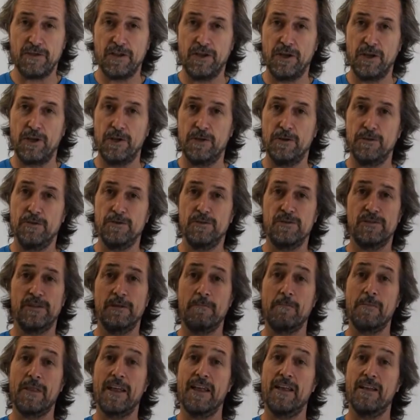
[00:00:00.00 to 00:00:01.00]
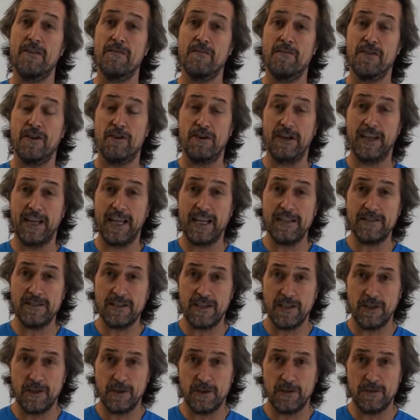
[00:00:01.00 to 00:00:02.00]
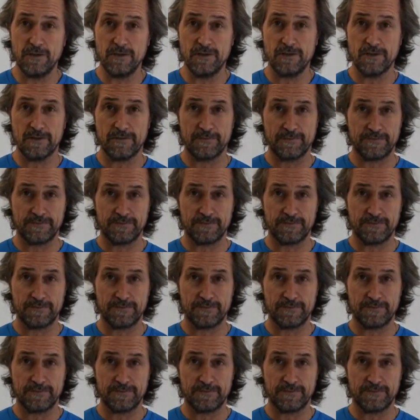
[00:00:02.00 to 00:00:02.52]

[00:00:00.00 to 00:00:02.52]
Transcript: to use, very easy to use,